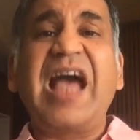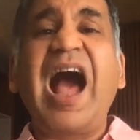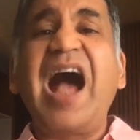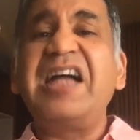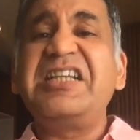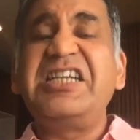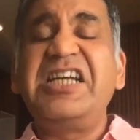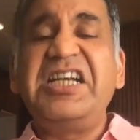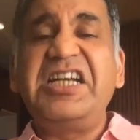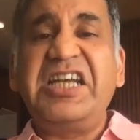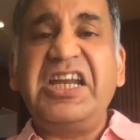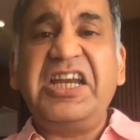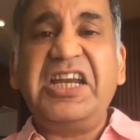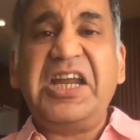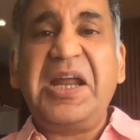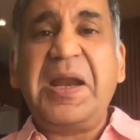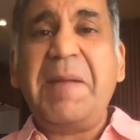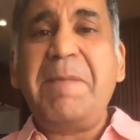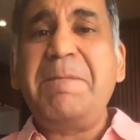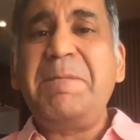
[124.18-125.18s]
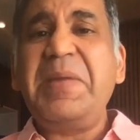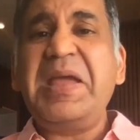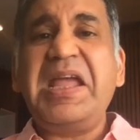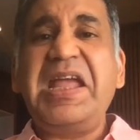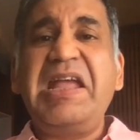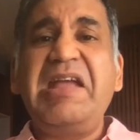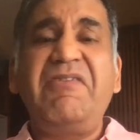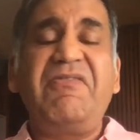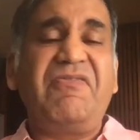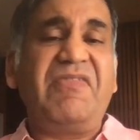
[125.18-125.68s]
Argentinian
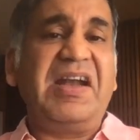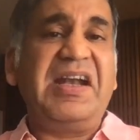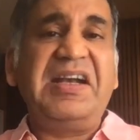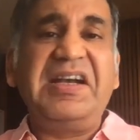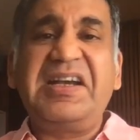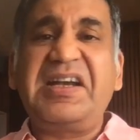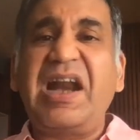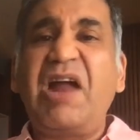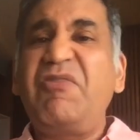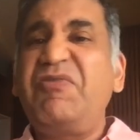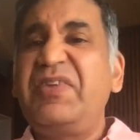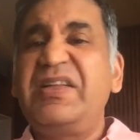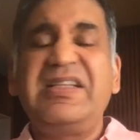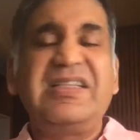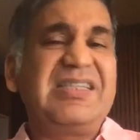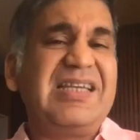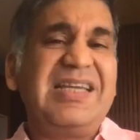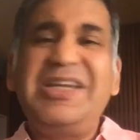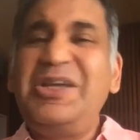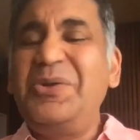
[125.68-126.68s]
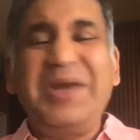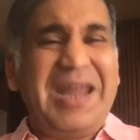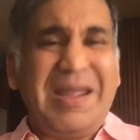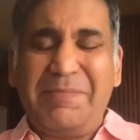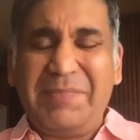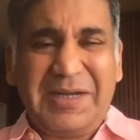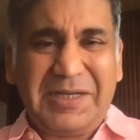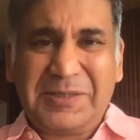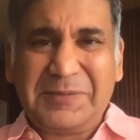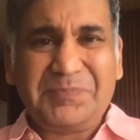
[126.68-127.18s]
beef and truffles and you
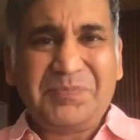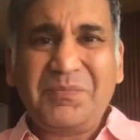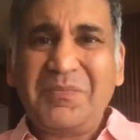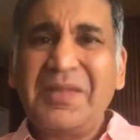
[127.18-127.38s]
name it.